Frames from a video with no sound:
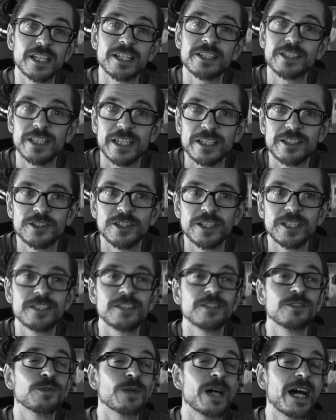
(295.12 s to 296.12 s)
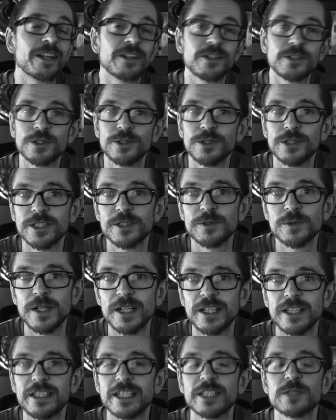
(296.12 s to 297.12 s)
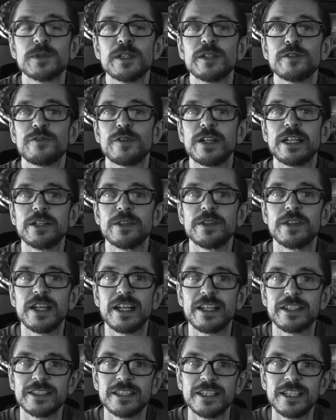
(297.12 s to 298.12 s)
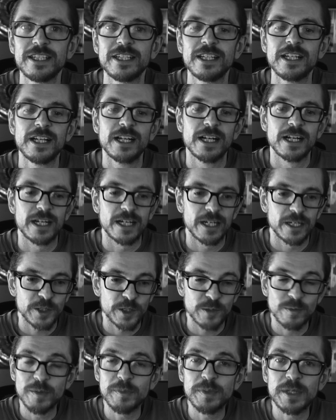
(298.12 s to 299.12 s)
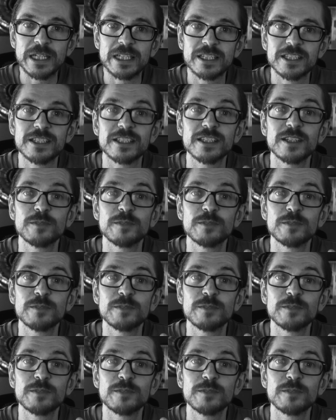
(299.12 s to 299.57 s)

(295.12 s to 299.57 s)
actually extends into adulthood as well, as we have found that human beings